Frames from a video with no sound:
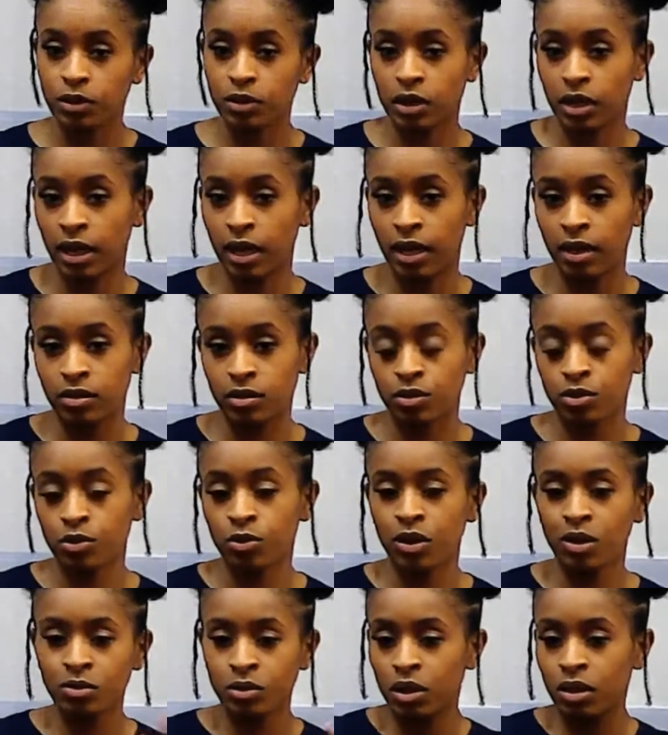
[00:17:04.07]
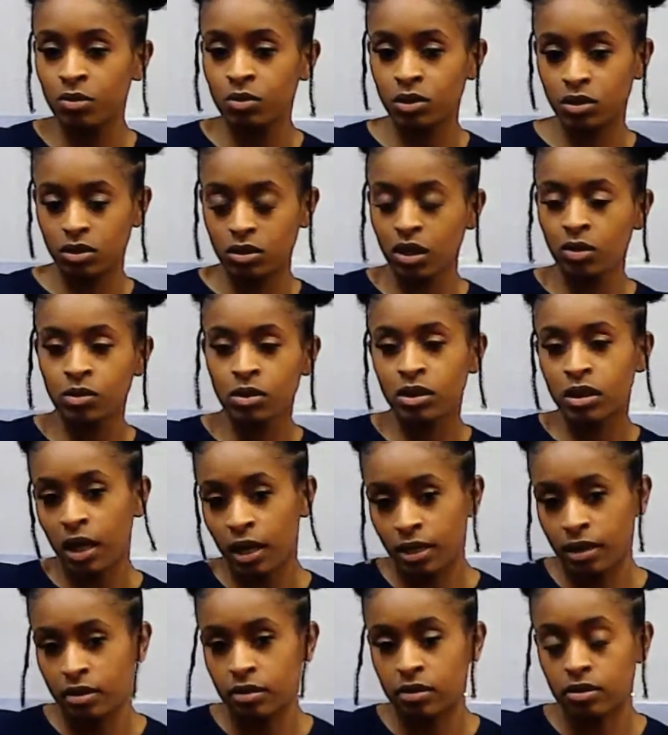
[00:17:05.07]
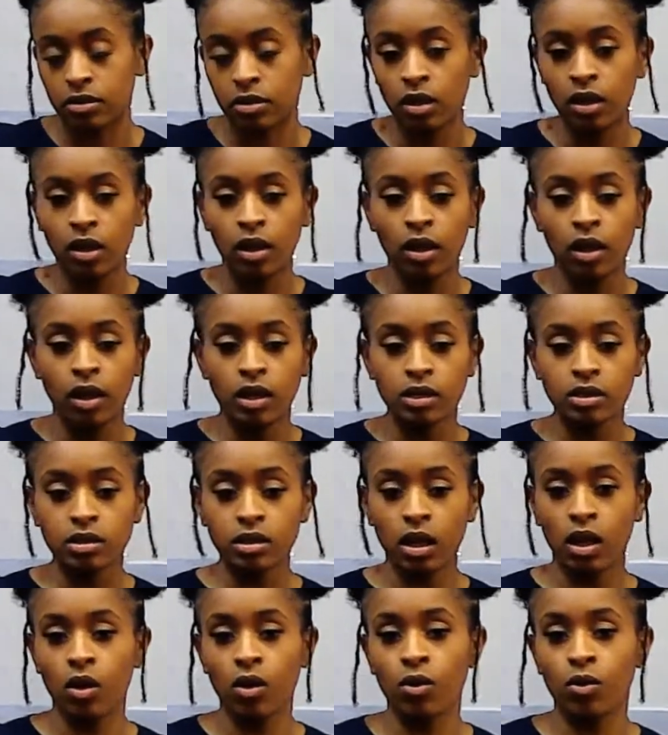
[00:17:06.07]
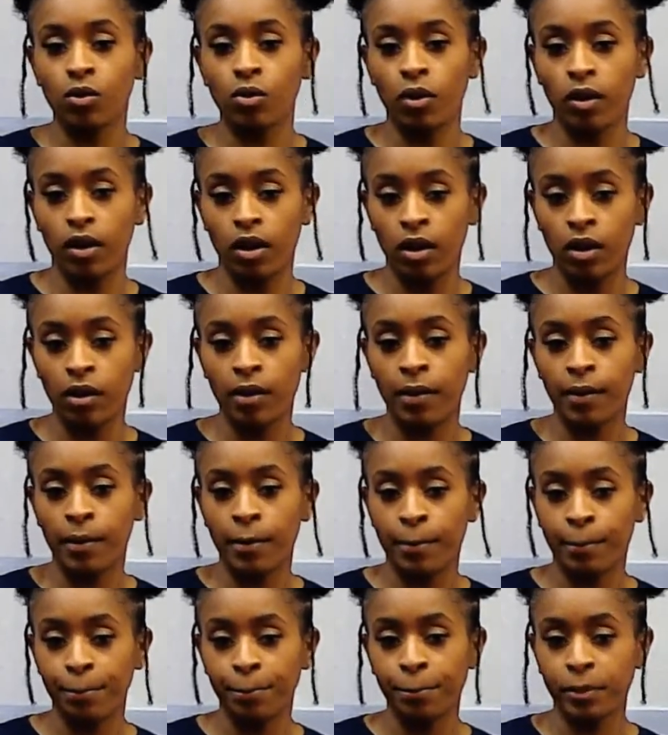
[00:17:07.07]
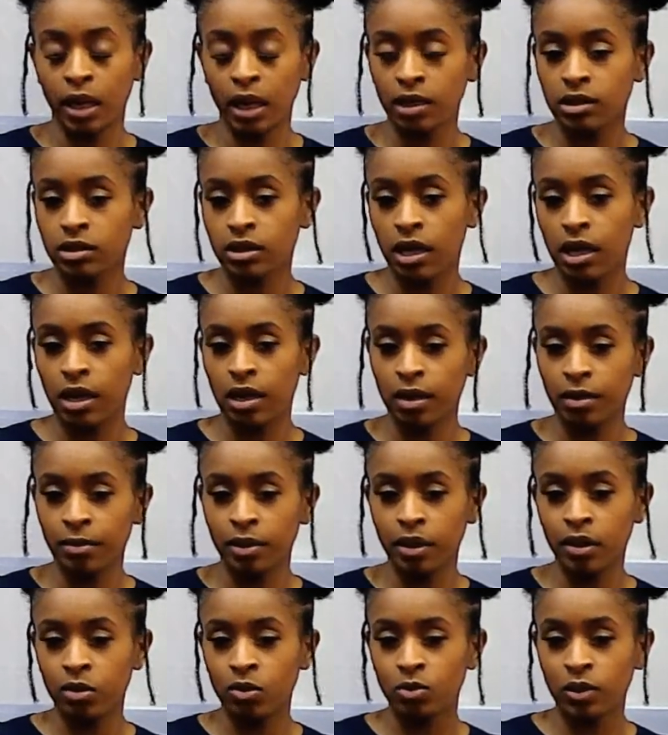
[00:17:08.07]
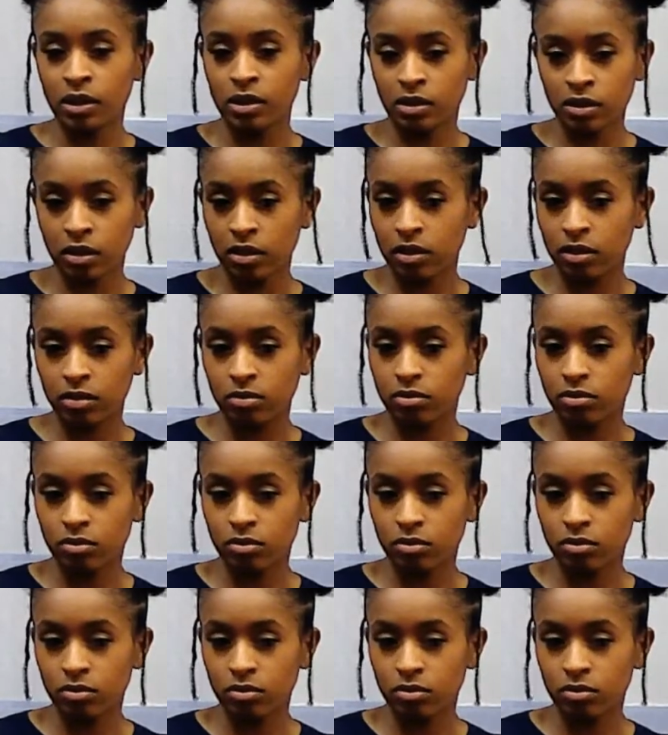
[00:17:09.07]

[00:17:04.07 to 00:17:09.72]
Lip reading: that I had to do. It was nice. So at the time, it wasn't,